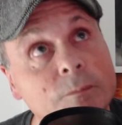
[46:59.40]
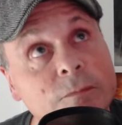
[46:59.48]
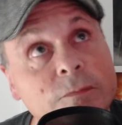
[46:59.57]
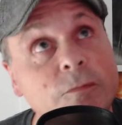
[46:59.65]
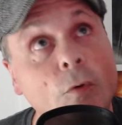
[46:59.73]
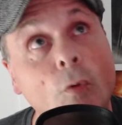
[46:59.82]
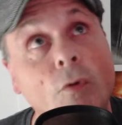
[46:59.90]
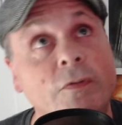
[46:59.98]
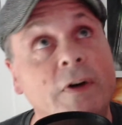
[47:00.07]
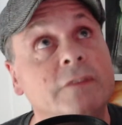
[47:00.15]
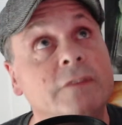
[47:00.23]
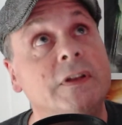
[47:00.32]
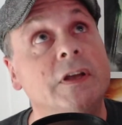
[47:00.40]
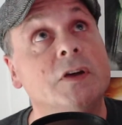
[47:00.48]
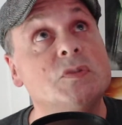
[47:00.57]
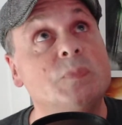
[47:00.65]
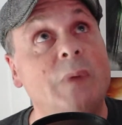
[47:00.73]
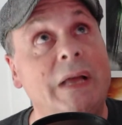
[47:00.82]
4 or 5
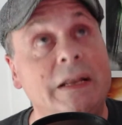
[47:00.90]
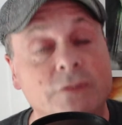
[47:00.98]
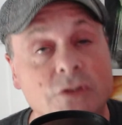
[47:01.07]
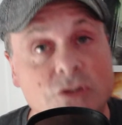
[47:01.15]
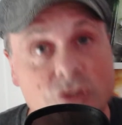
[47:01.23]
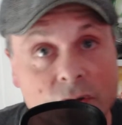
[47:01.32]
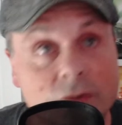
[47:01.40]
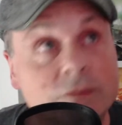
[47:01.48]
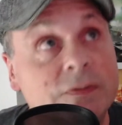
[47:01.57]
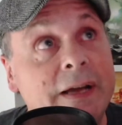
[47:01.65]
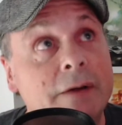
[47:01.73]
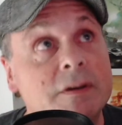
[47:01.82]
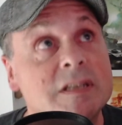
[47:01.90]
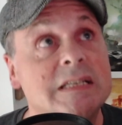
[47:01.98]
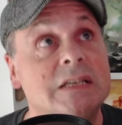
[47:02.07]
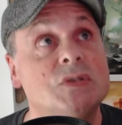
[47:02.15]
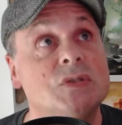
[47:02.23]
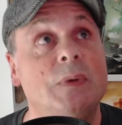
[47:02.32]
videos planned for June for Heresy
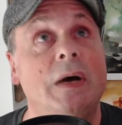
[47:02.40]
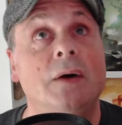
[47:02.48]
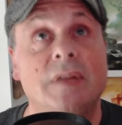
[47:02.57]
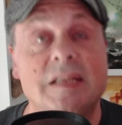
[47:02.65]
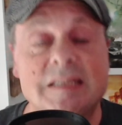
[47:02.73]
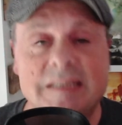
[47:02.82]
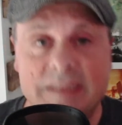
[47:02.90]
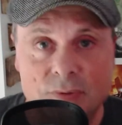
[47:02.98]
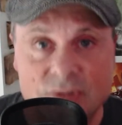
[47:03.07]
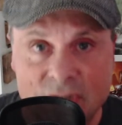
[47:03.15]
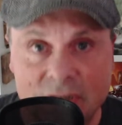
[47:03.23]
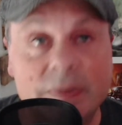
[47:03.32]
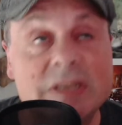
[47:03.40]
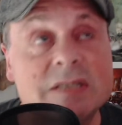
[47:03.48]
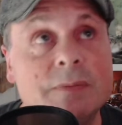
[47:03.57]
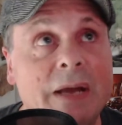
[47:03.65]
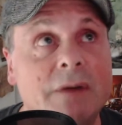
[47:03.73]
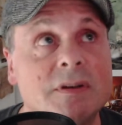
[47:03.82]
as well. There's still going to be some
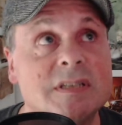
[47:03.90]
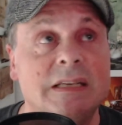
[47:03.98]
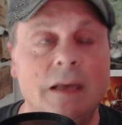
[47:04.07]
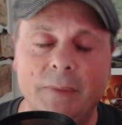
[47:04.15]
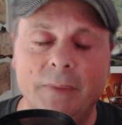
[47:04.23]
Heresy coming